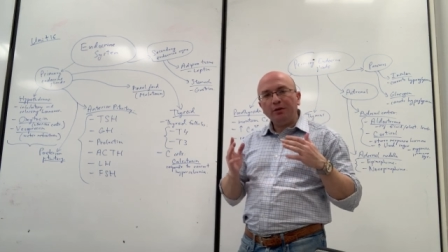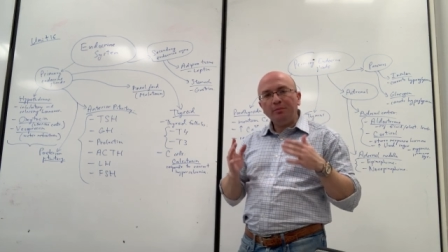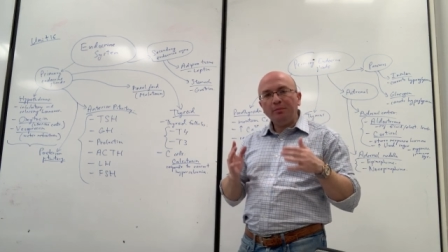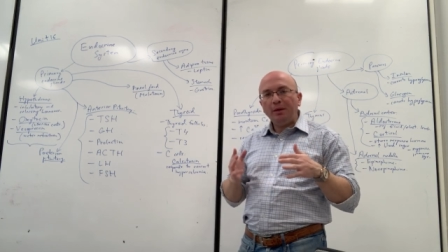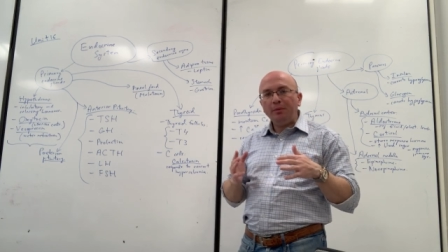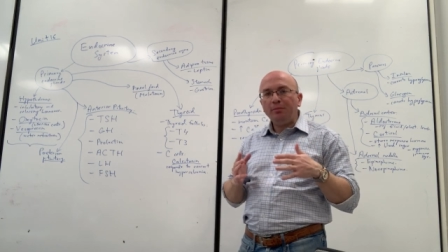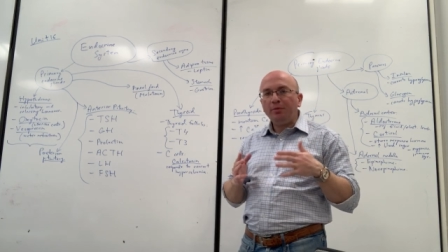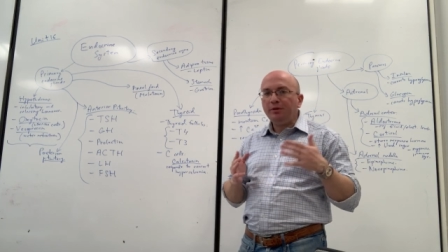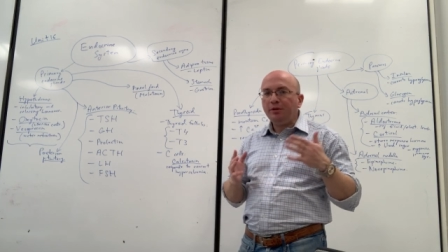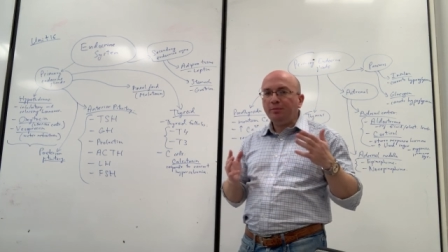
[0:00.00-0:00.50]

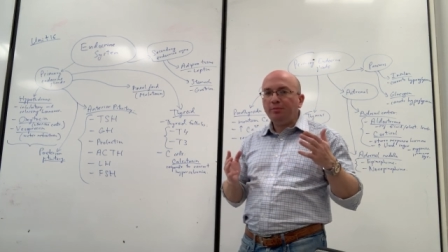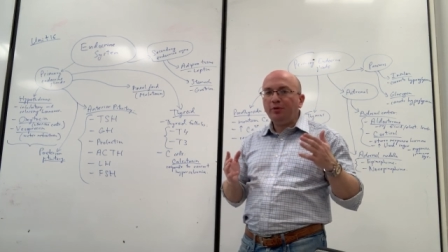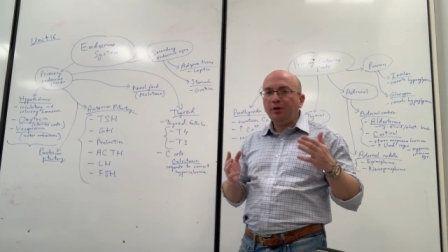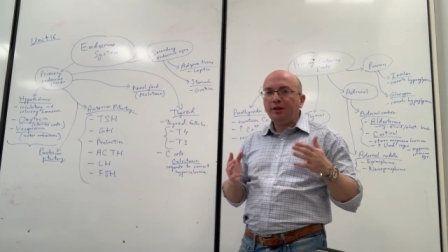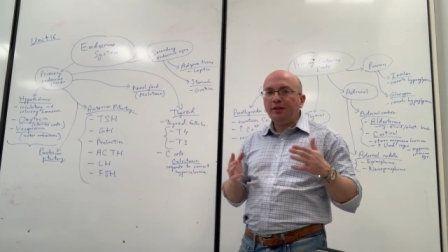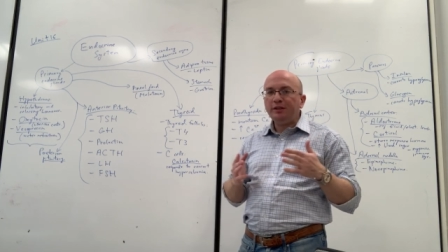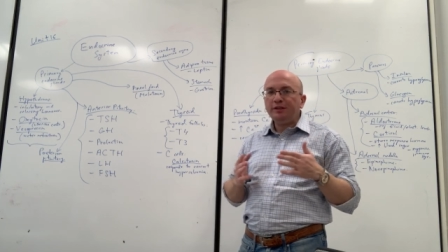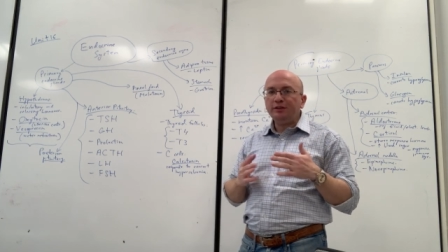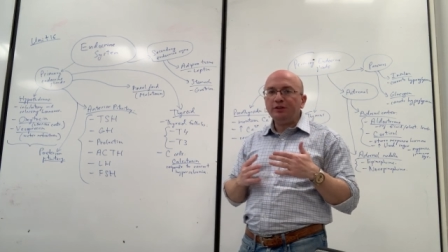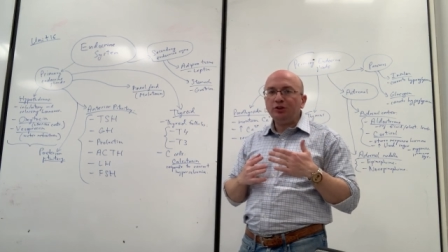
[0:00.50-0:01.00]
Remember, the
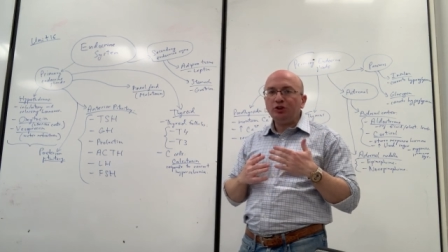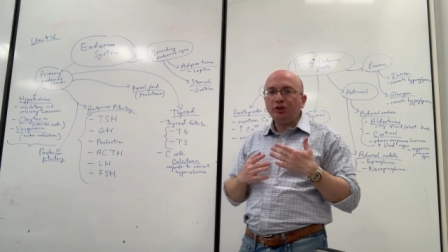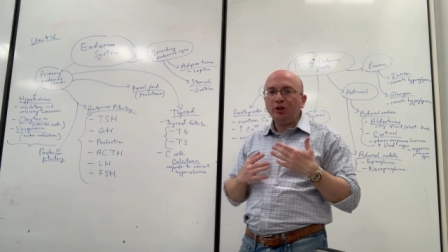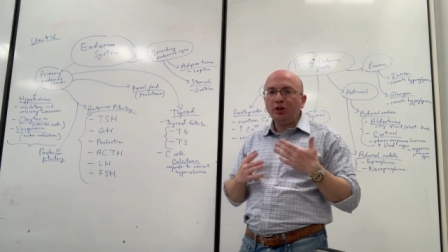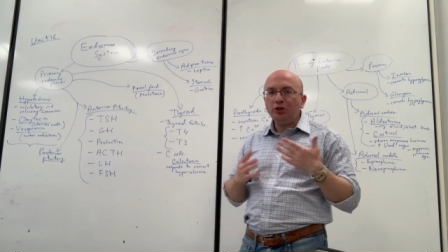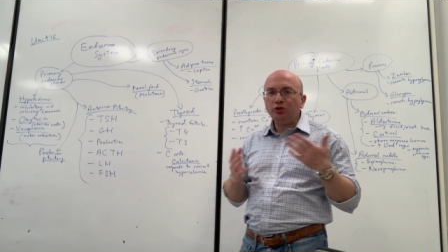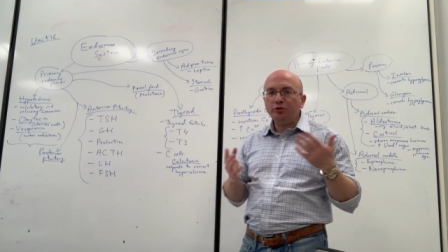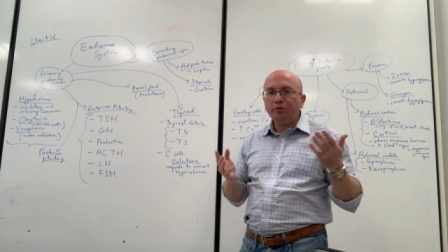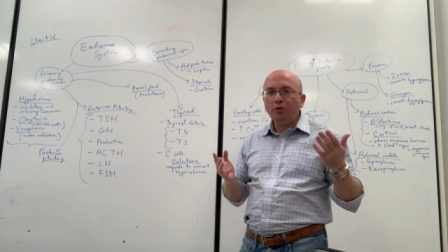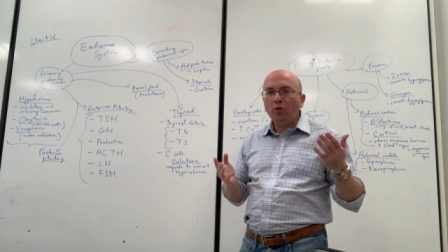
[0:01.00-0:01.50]
brain is in
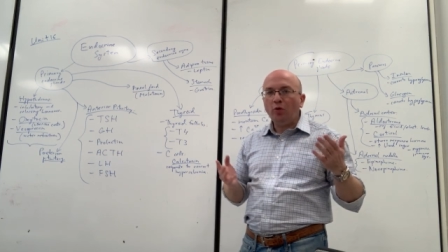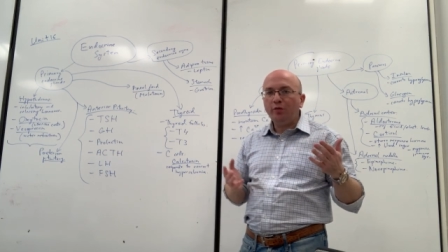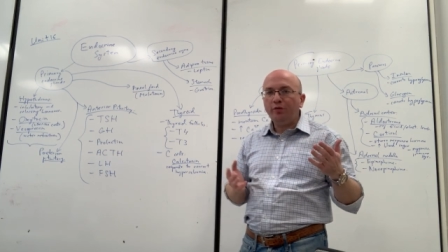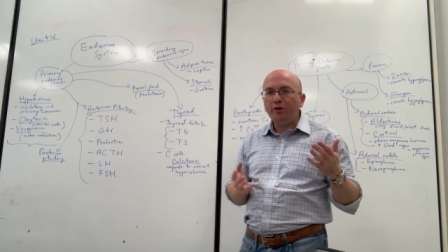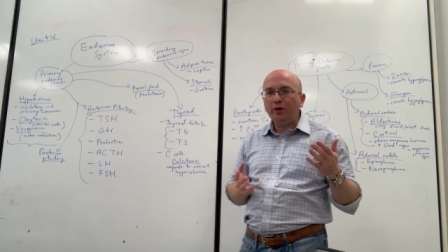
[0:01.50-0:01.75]
charge of all